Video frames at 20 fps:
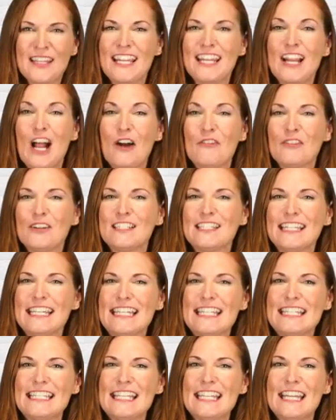It offers
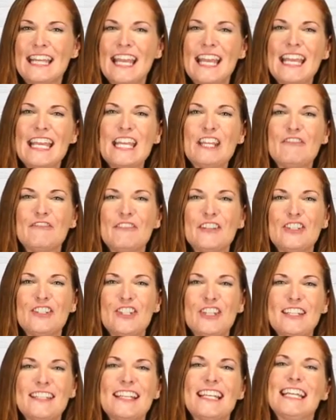easy,
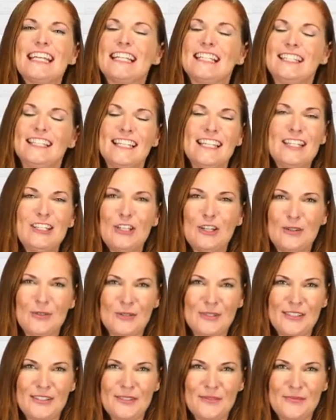efficient, clean
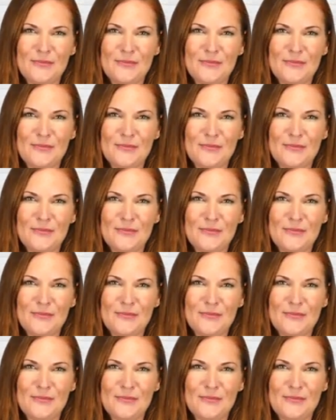use.